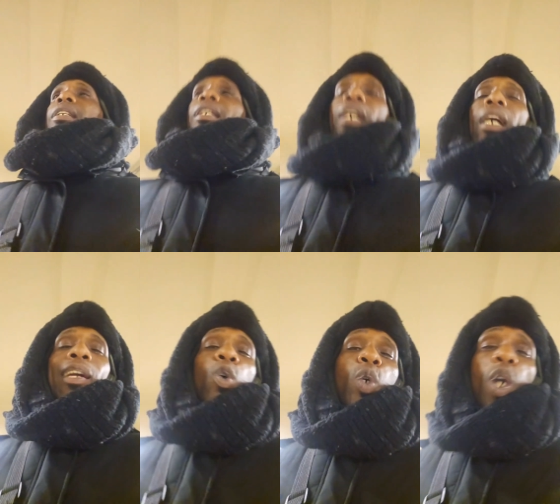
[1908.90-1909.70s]
and
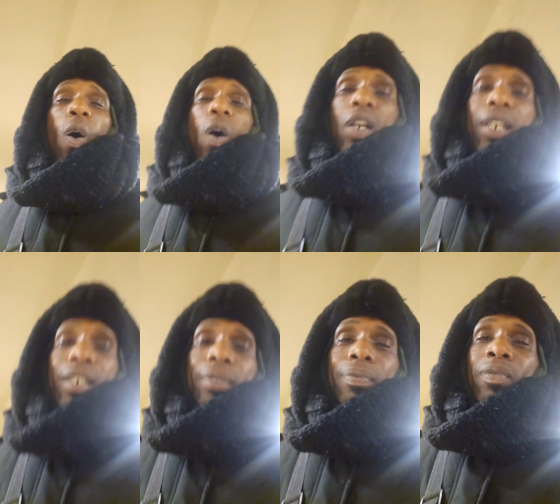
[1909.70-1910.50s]
New York.
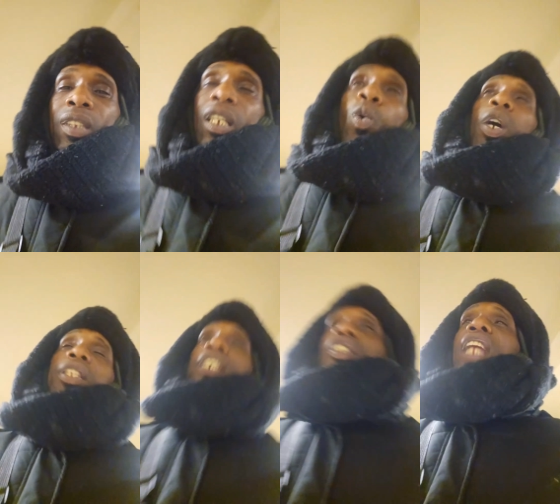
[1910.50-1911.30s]
Whether
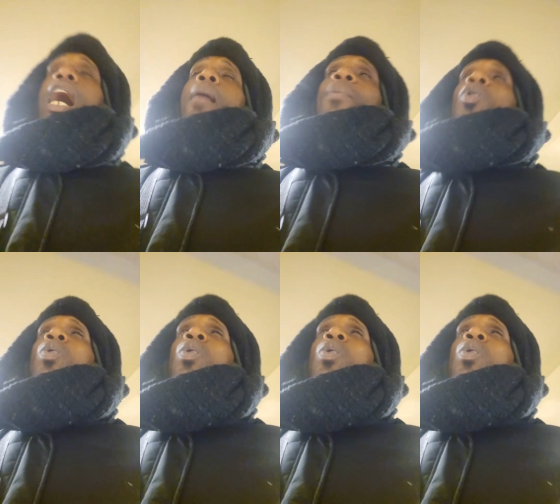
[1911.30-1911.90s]
it's down move